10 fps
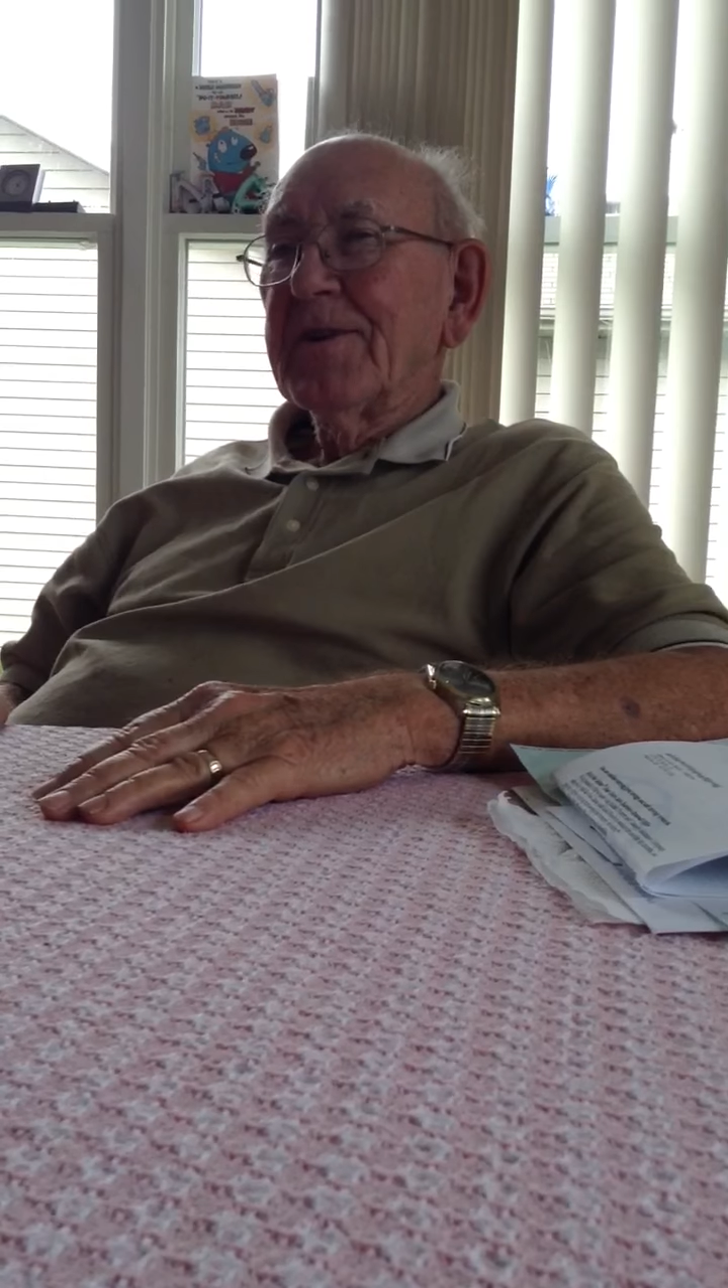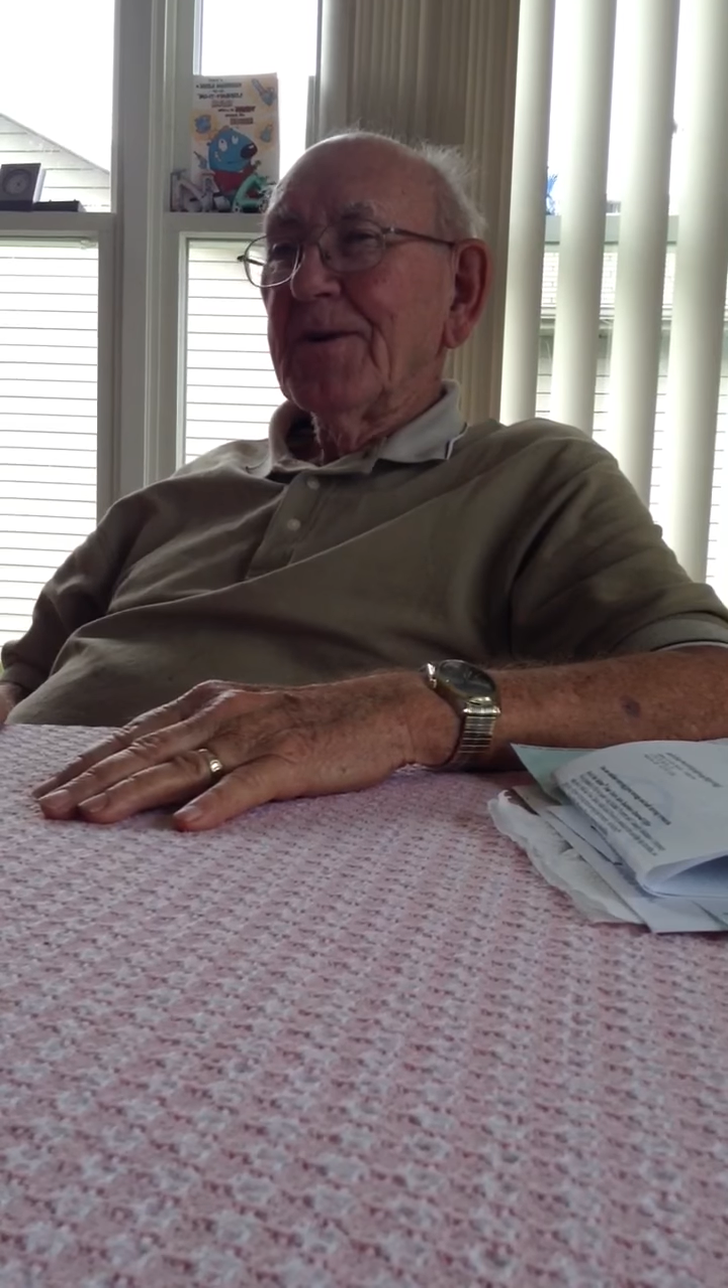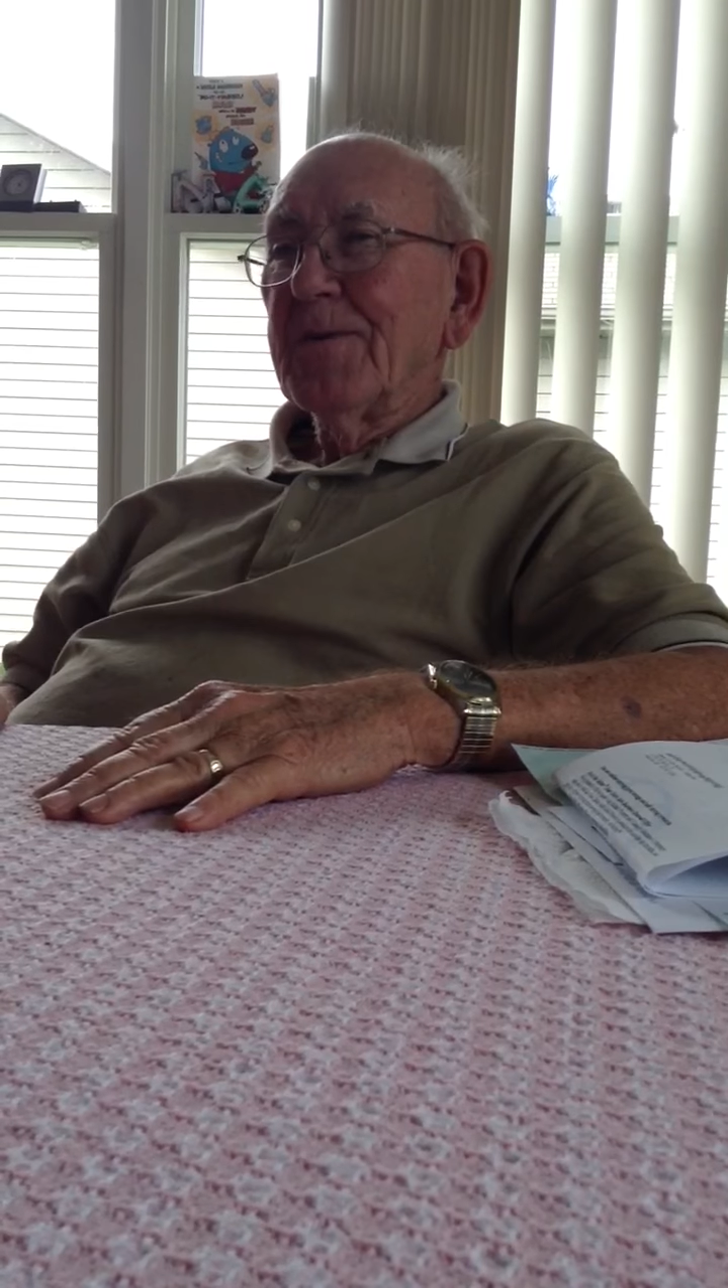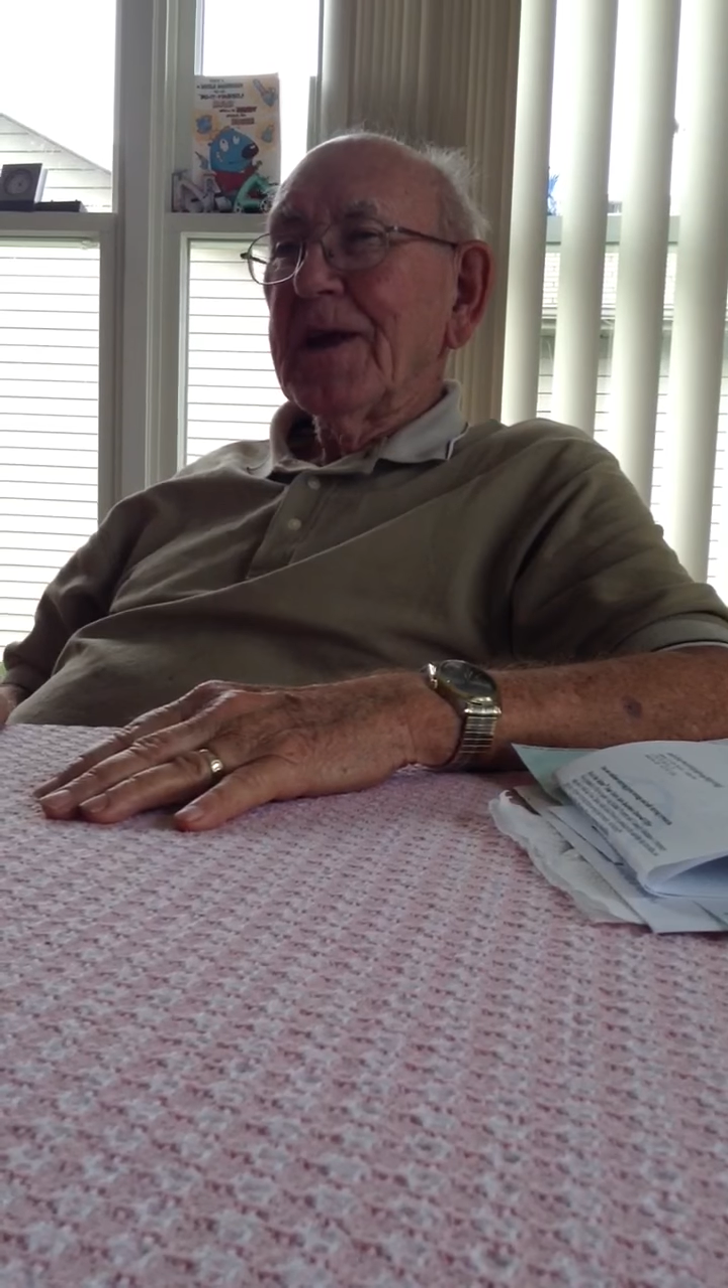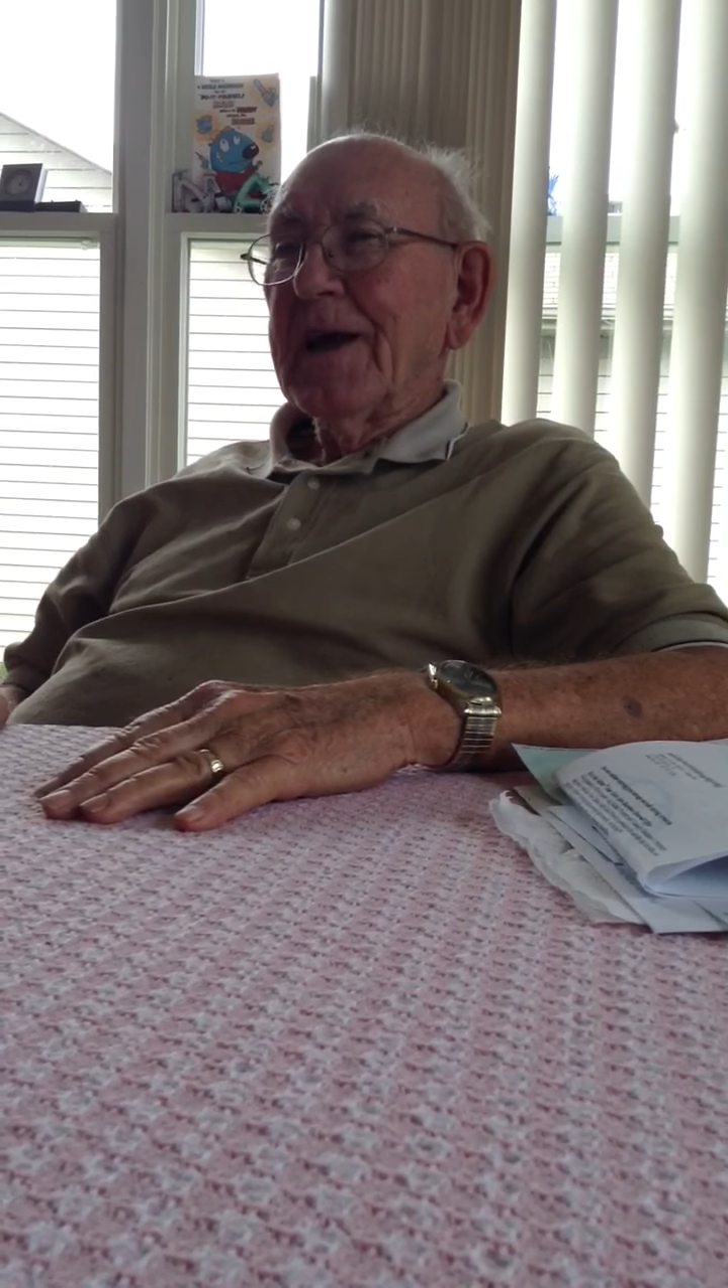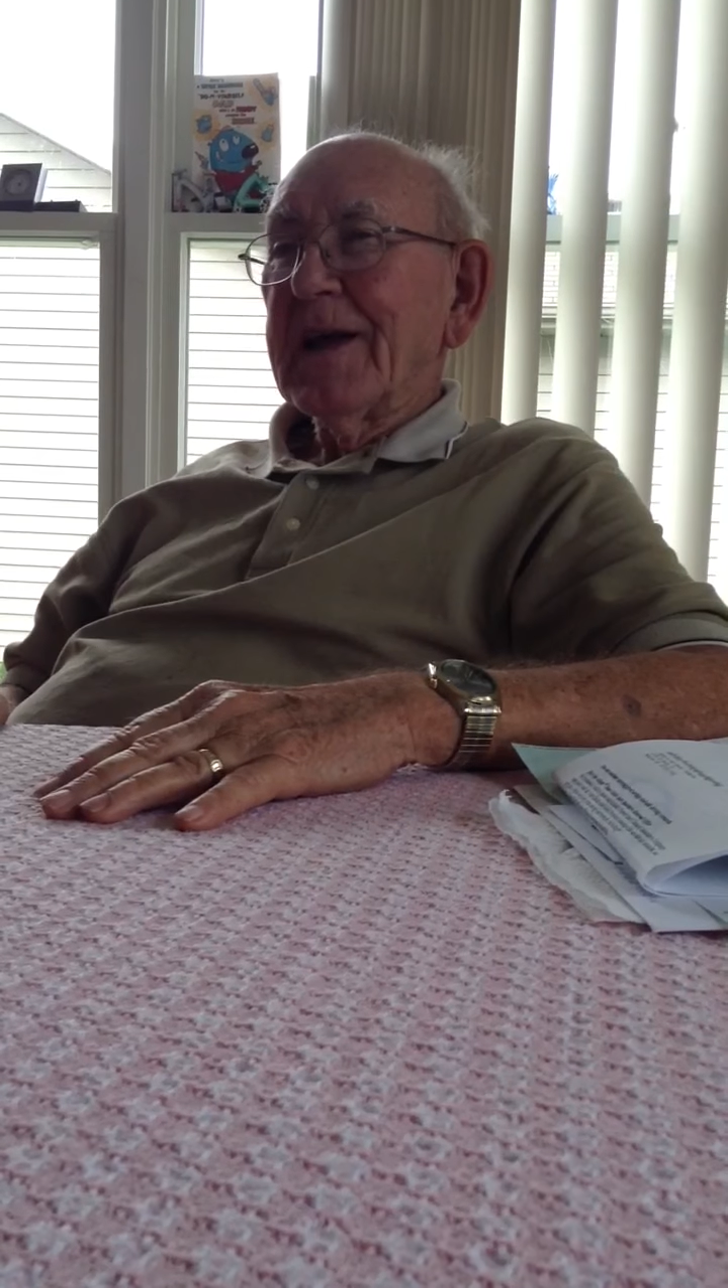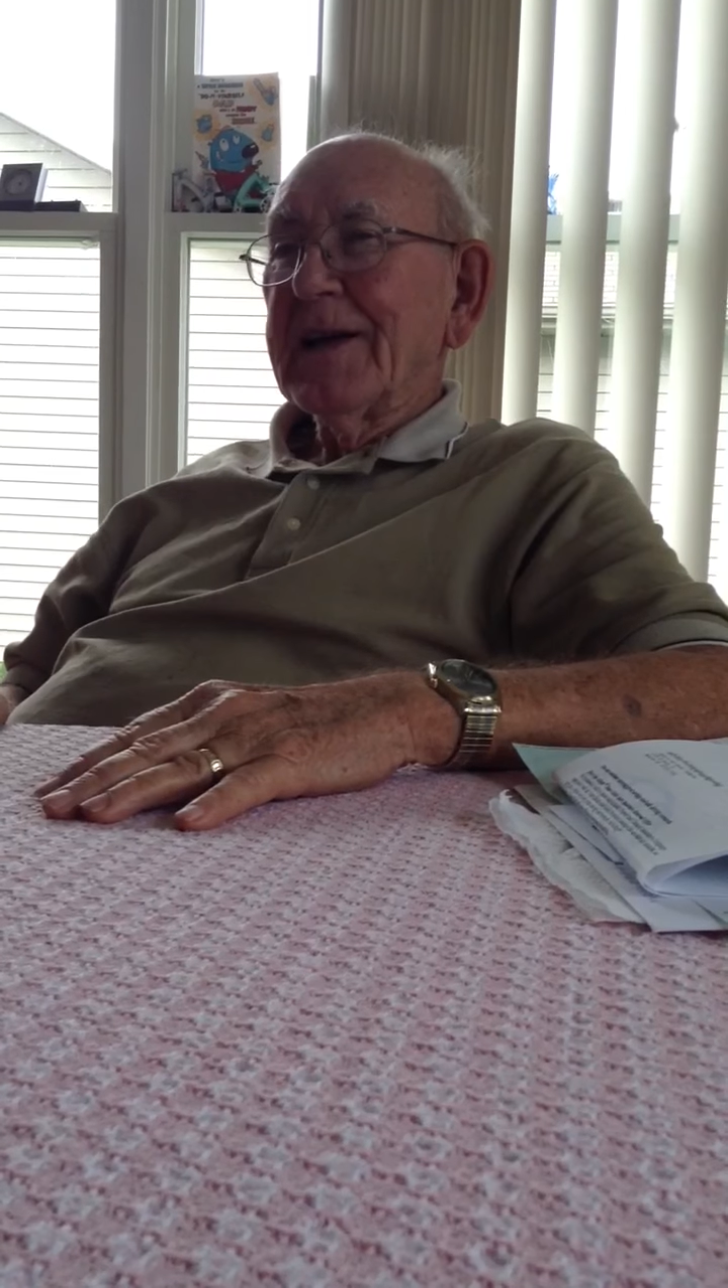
to do that.